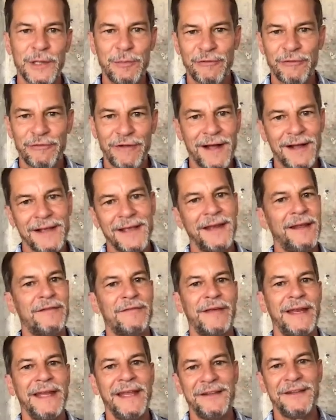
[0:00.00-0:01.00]

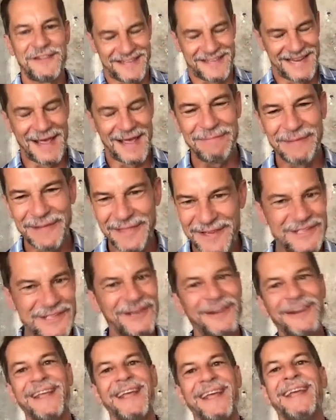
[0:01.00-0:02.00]
provocative at each step of the
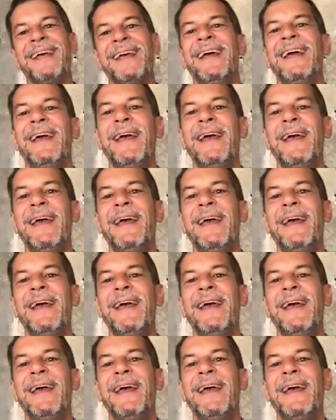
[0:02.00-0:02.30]
journey.